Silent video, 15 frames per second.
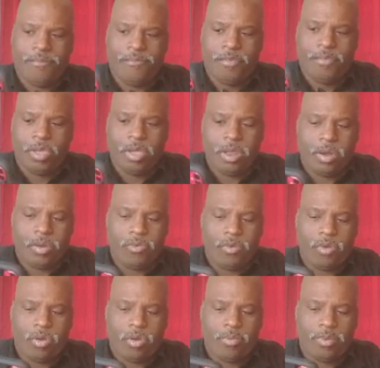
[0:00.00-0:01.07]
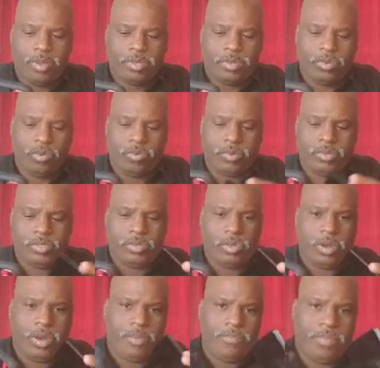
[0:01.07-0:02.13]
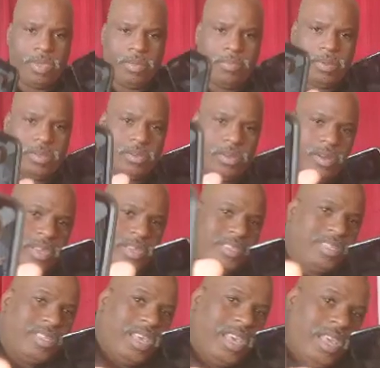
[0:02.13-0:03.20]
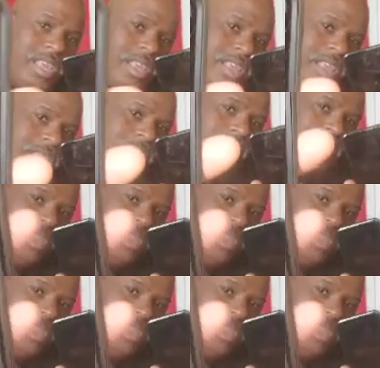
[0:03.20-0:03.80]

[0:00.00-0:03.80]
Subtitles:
it feels normal to certain people to the extent